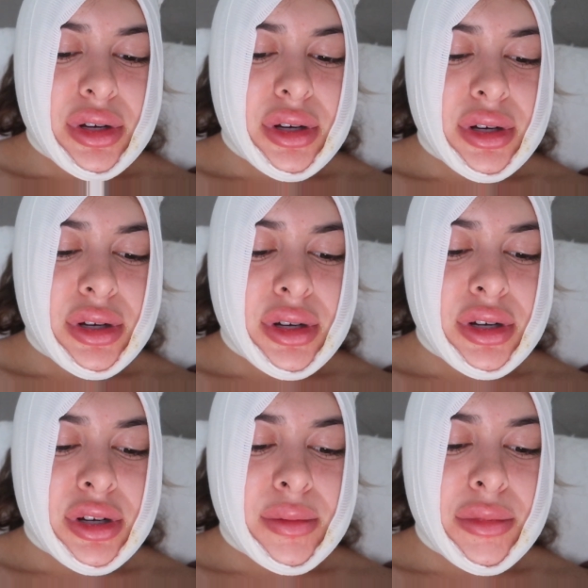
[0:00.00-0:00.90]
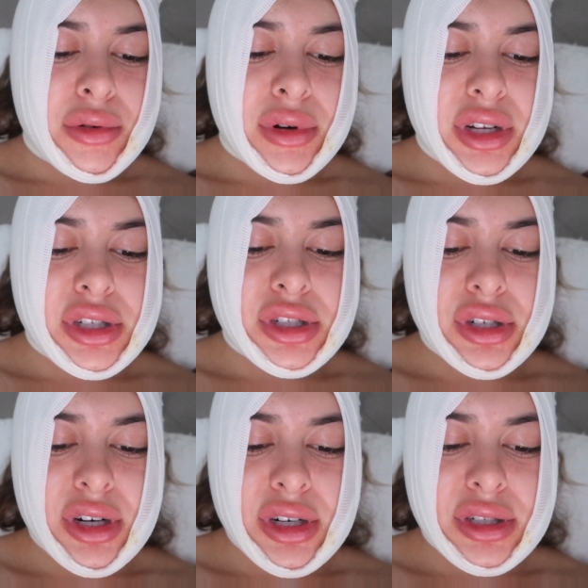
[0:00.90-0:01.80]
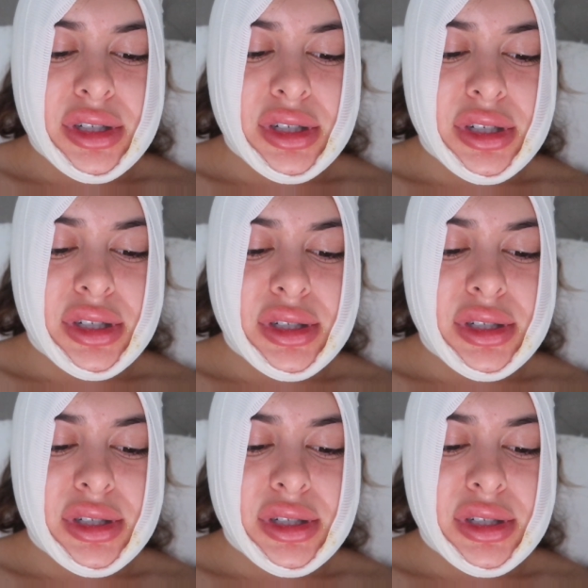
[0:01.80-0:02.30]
Um, you want to start